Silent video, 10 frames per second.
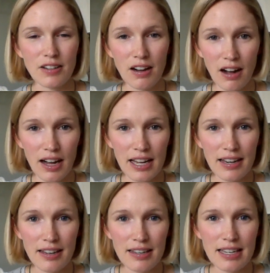
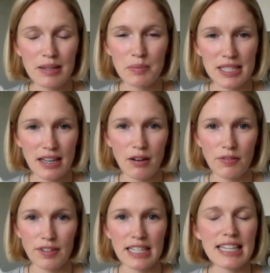God himself,
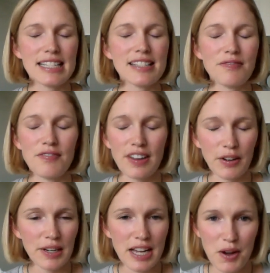in his
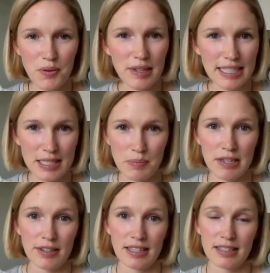very own
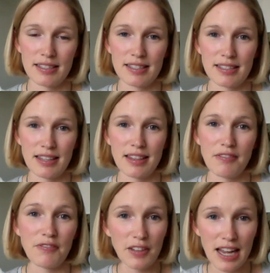experience in the
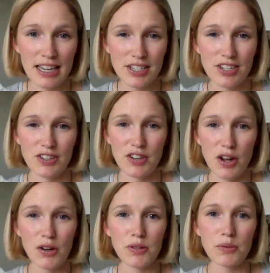flesh,
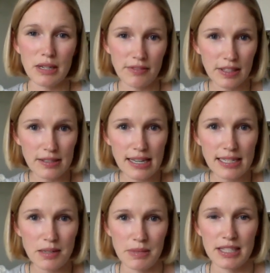knows what it feels
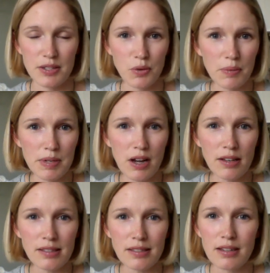like to be
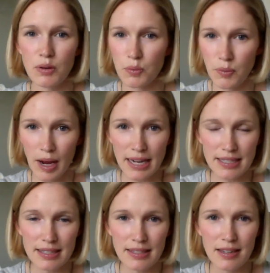storm-tossed,
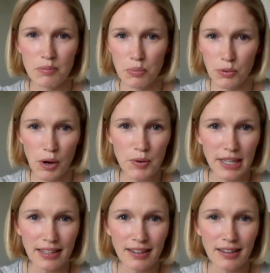wrecked,
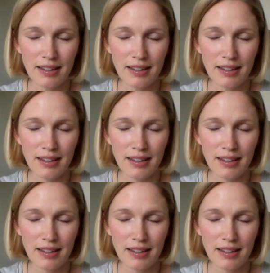broken.